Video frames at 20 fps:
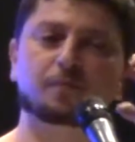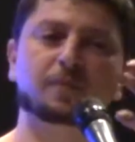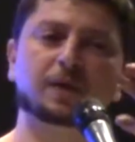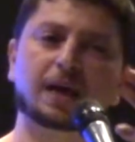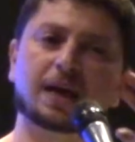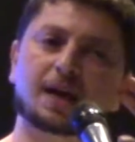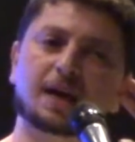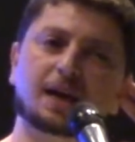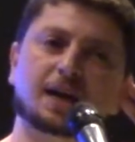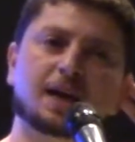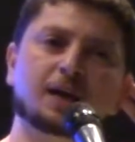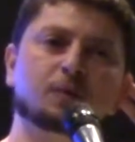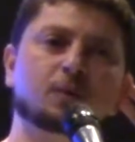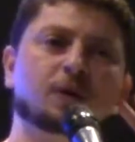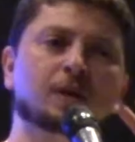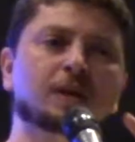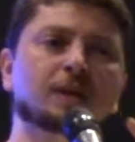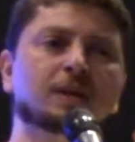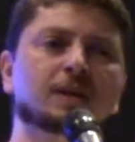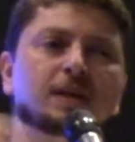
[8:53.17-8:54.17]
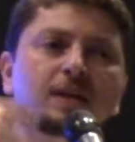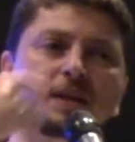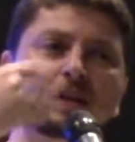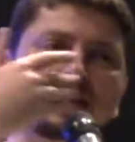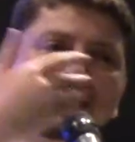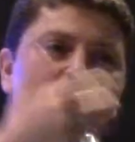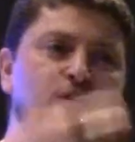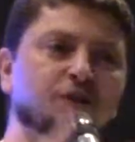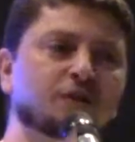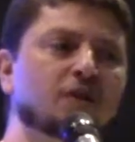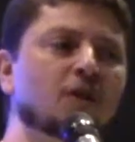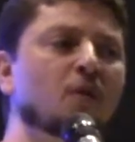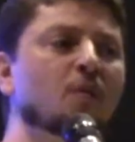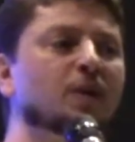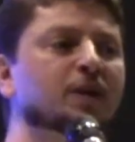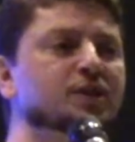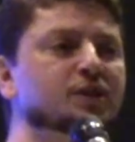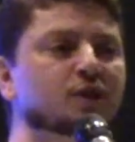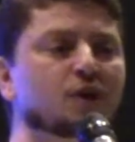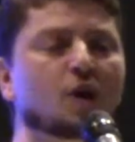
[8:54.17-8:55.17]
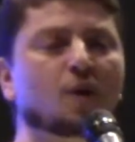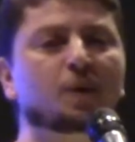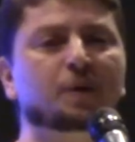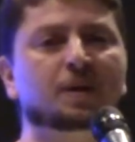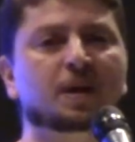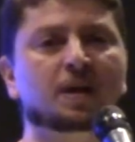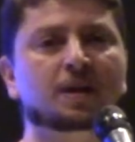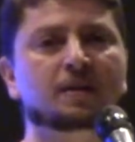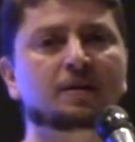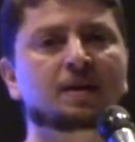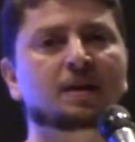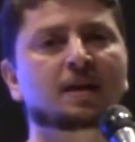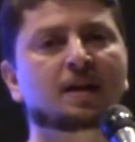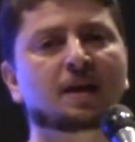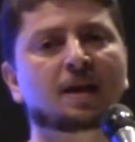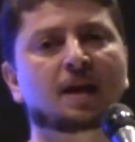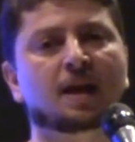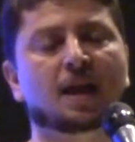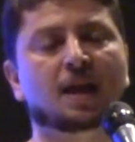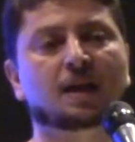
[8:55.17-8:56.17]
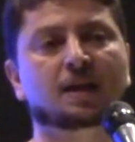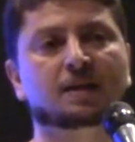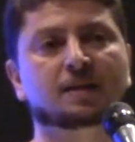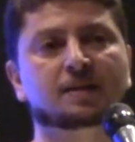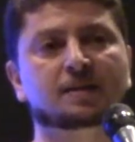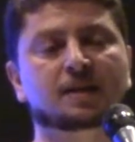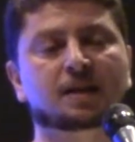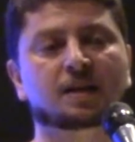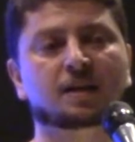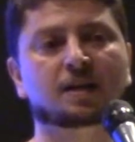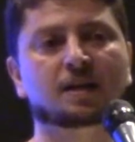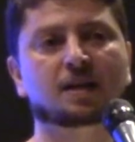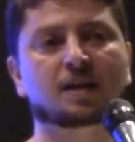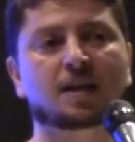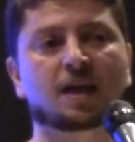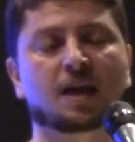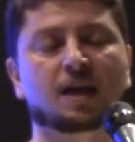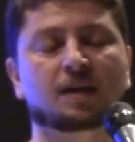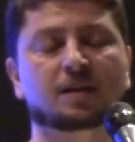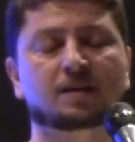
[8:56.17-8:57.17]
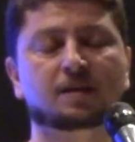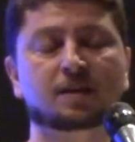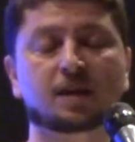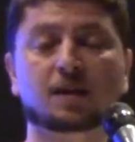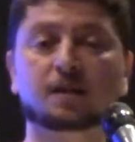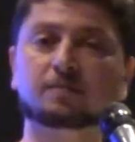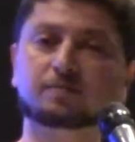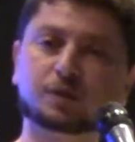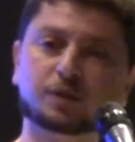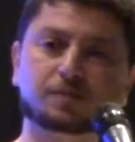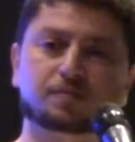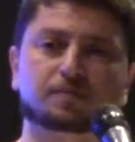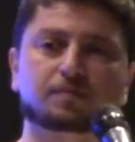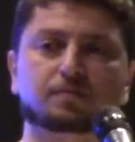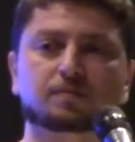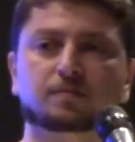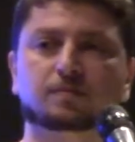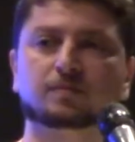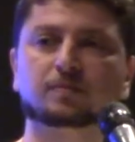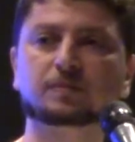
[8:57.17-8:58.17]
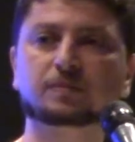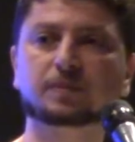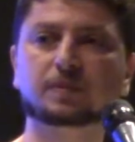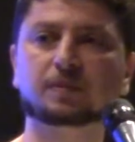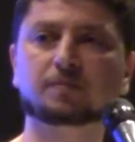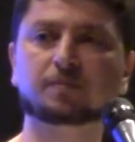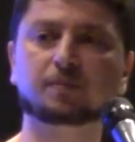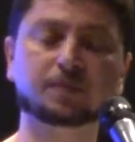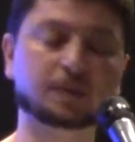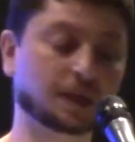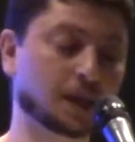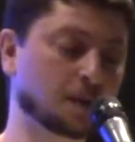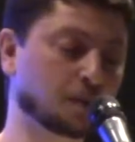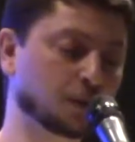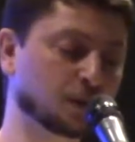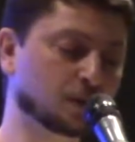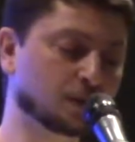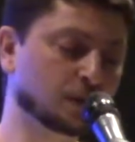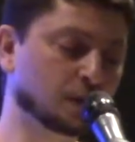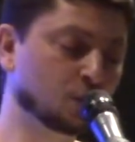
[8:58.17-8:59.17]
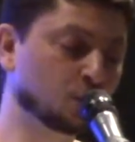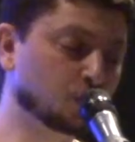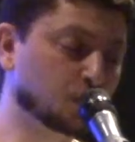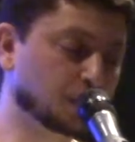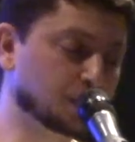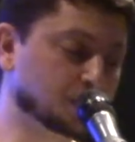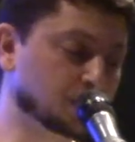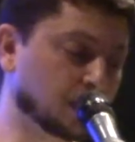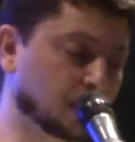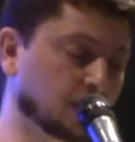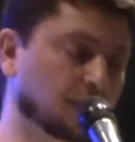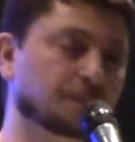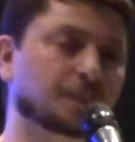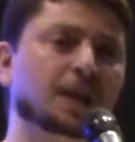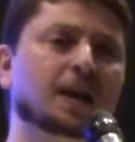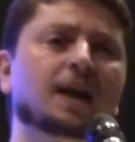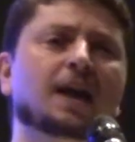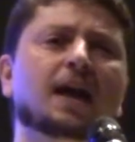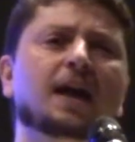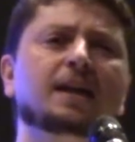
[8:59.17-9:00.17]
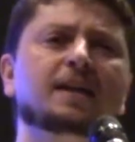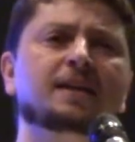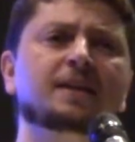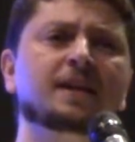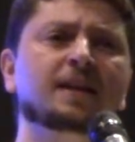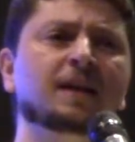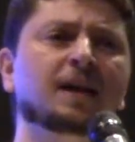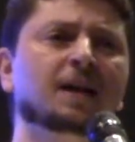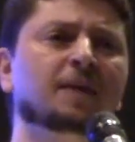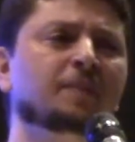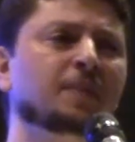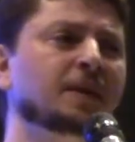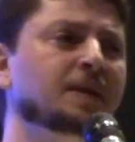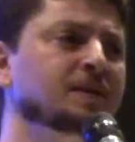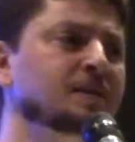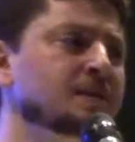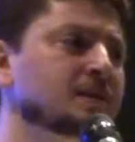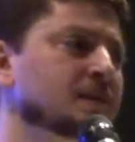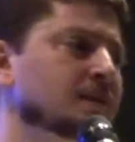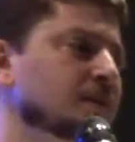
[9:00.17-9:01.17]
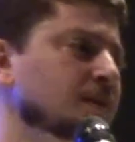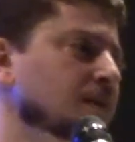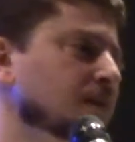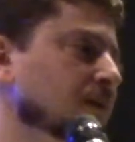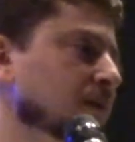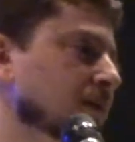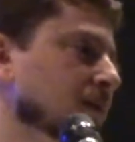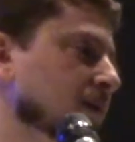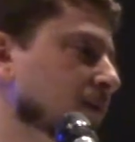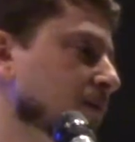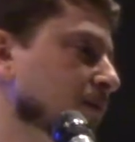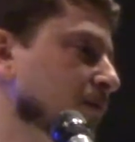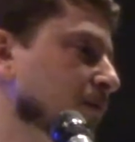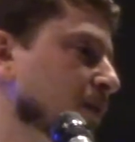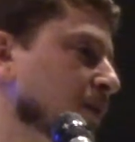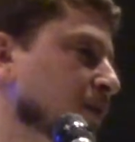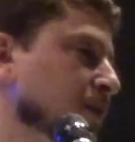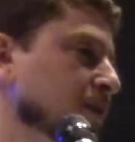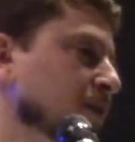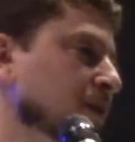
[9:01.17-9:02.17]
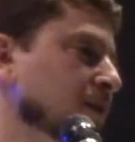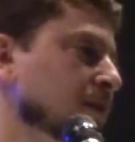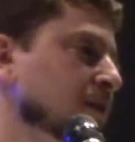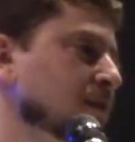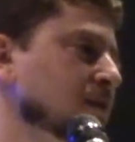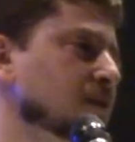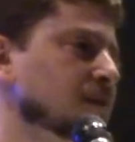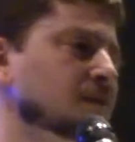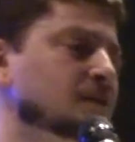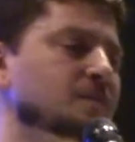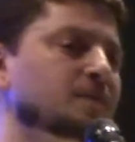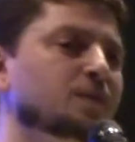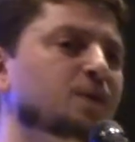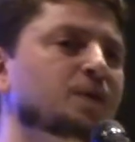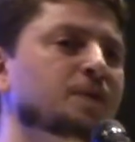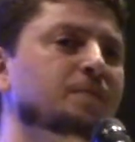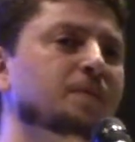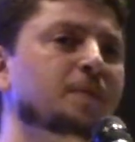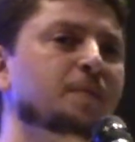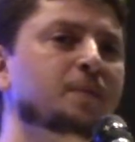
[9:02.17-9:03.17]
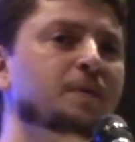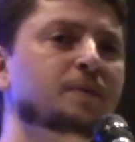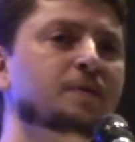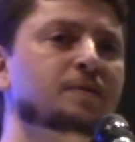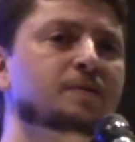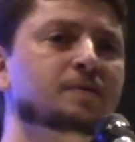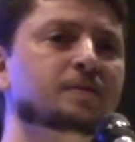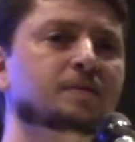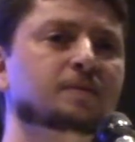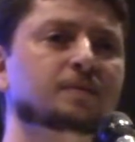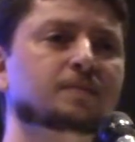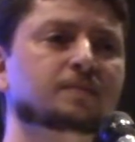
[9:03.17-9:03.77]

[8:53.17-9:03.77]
It will let you know what's going on, and just keep you in the loop, inshallah. Anything I missed? Volunteers, board members,